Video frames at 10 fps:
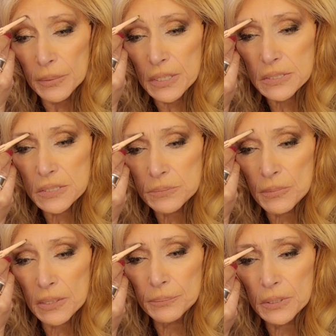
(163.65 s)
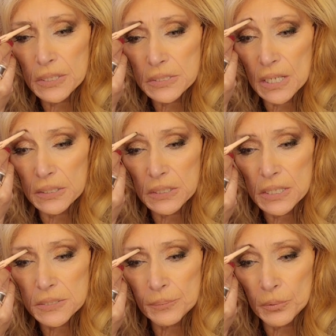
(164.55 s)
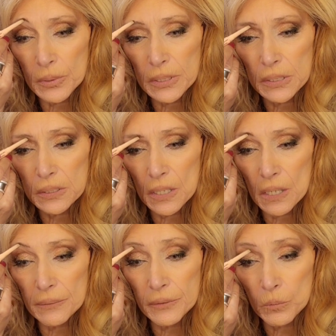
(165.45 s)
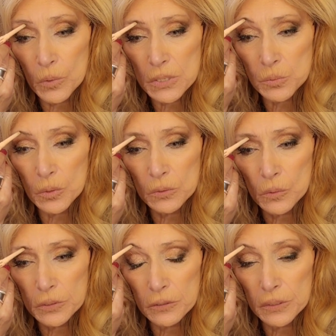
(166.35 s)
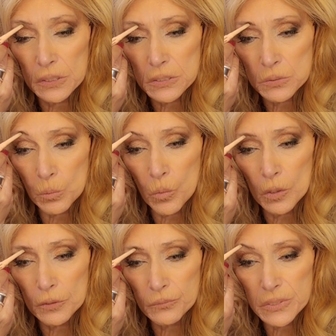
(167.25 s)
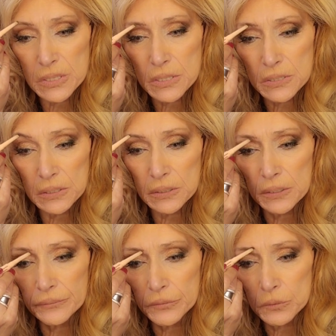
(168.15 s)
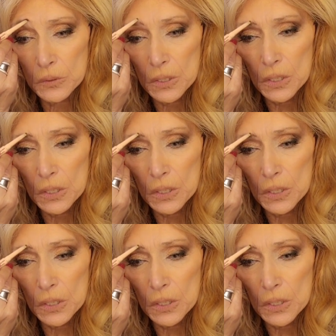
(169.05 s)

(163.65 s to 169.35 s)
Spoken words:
Because this Maybelline's got a nice point. There was one on there that's water resistant that if you